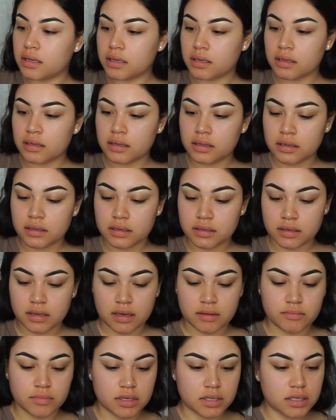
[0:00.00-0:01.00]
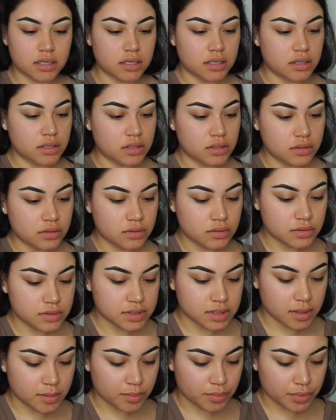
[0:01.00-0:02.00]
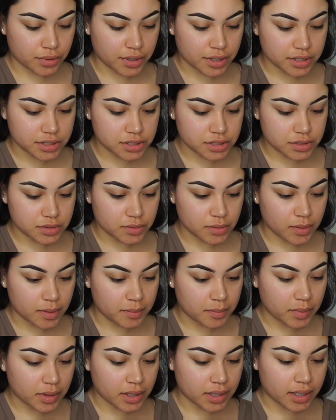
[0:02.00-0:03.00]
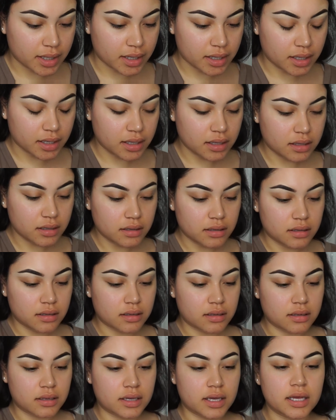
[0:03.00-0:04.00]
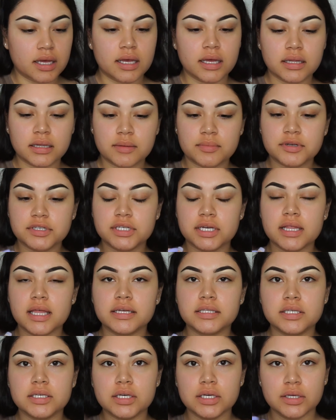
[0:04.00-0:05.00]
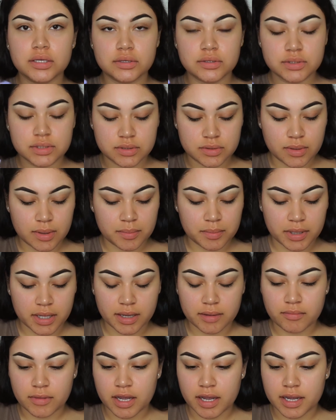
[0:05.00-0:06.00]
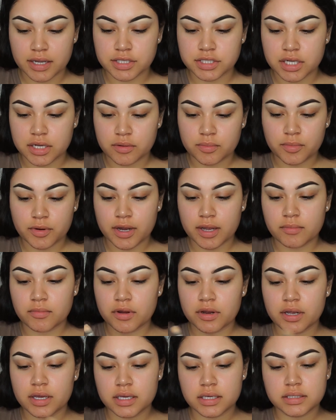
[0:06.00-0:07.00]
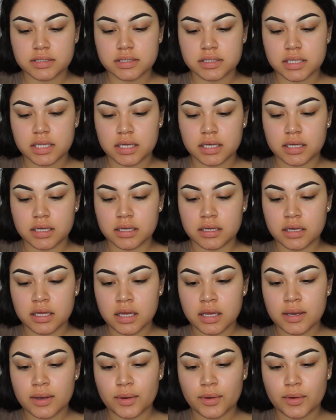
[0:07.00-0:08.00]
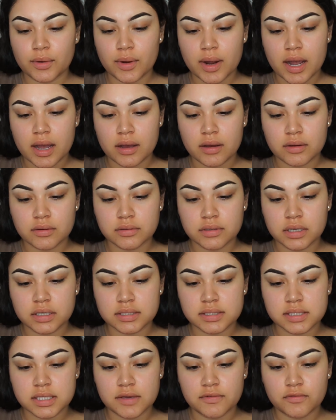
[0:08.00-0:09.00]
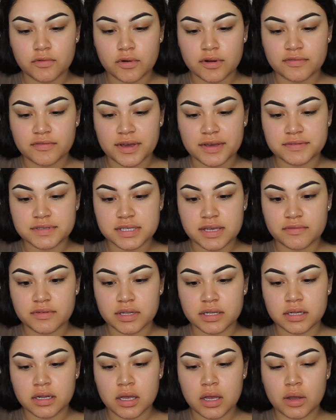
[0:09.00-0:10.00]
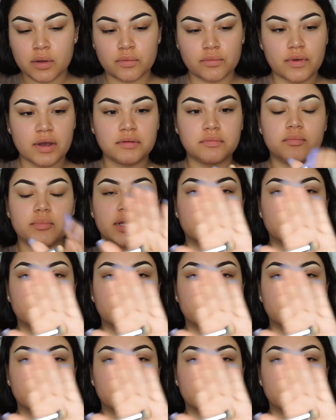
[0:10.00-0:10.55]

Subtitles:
And I'm gonna use a brush to apply it, and the brush I like to use to apply my eyeshadow primer is the Crown C457 round